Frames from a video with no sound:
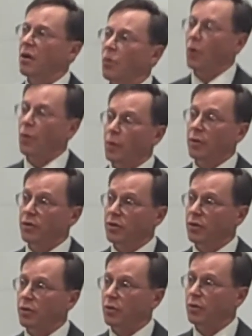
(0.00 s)
what we would
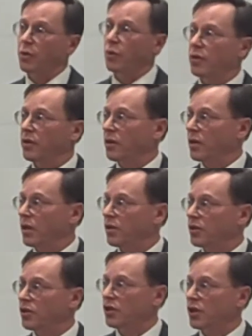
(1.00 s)
do with the
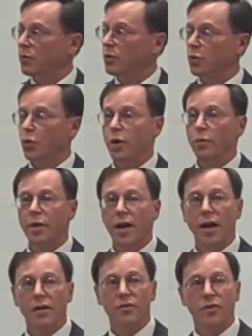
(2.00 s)
agency was we
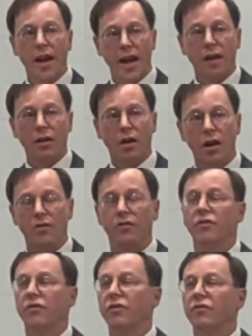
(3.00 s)
began to analyze
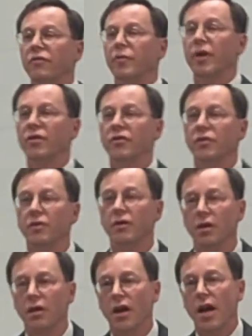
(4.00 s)
this information,
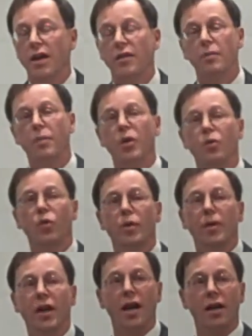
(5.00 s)
and then we
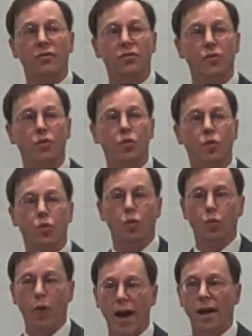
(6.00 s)
began to
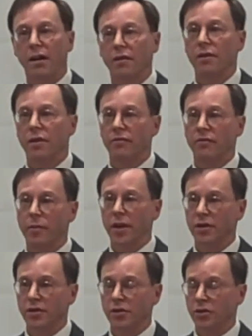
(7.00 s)
rank the
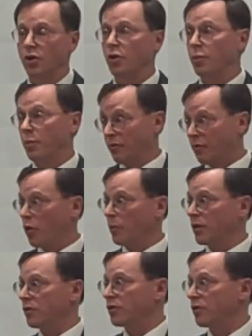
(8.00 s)
information. So the
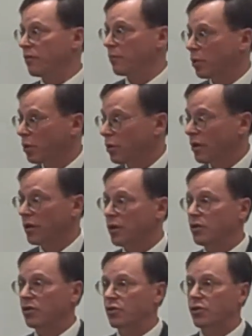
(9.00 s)
performance of a polluting
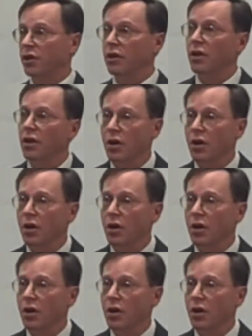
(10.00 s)
industry